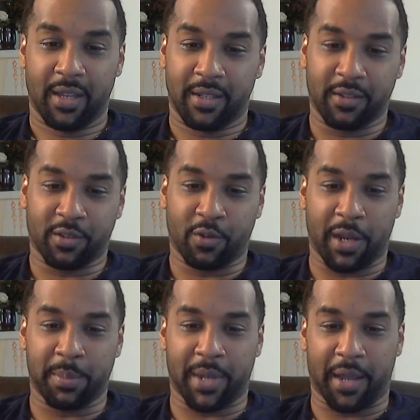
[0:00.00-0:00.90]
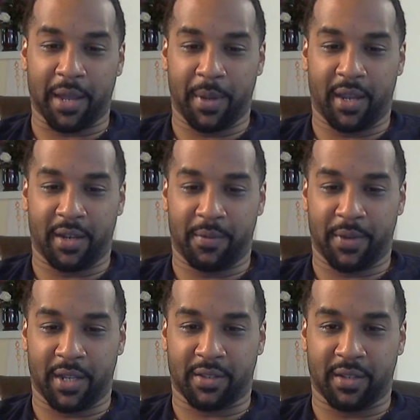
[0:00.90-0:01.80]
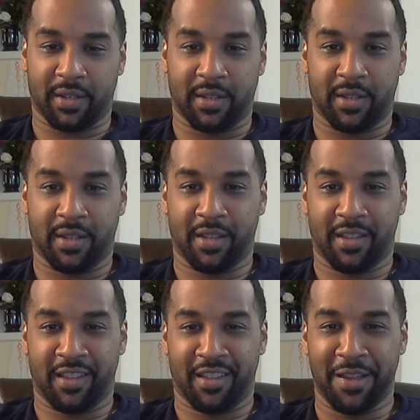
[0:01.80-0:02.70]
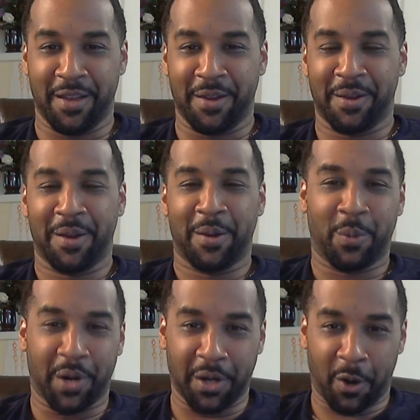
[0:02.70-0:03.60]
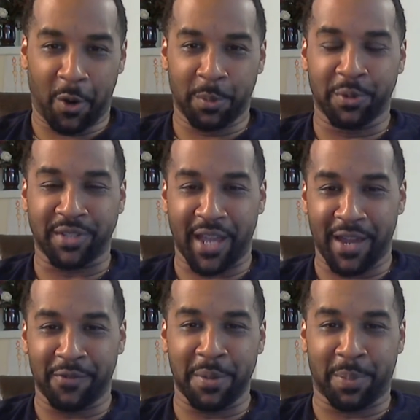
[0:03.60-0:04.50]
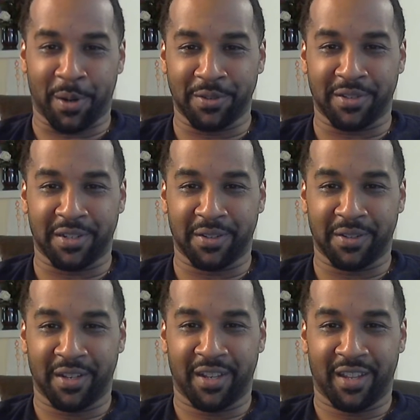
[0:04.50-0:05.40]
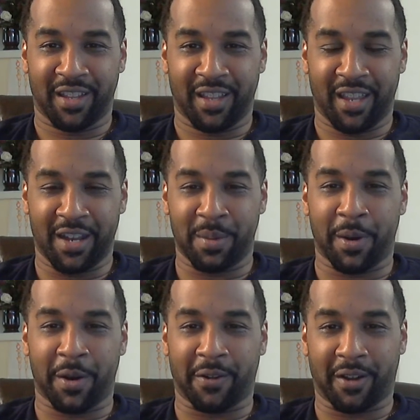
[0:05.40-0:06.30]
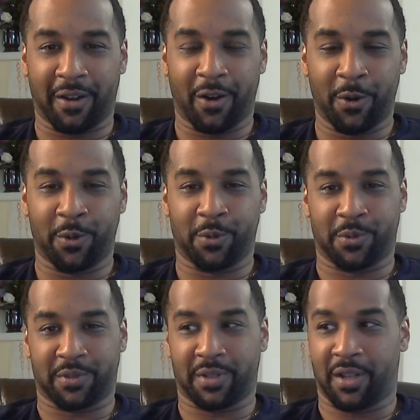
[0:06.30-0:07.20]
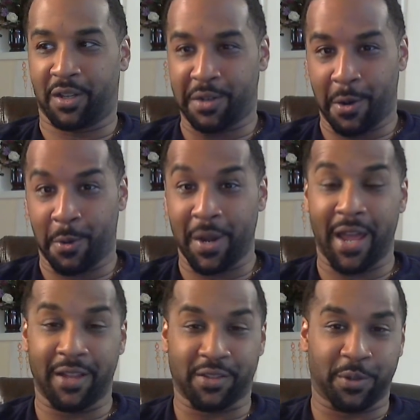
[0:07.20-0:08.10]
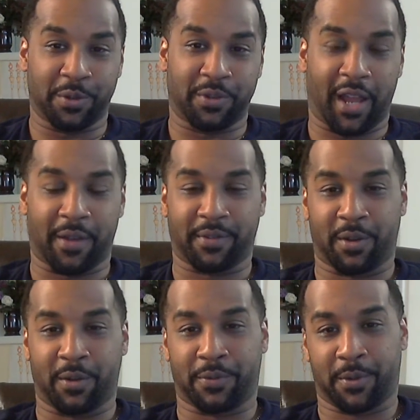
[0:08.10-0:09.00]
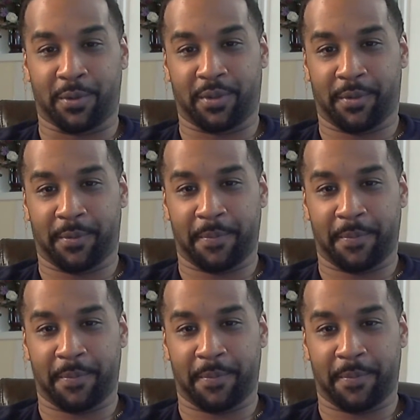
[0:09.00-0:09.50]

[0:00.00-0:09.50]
This great black man invented what almost every person in America owns. Adult and children have cell phones.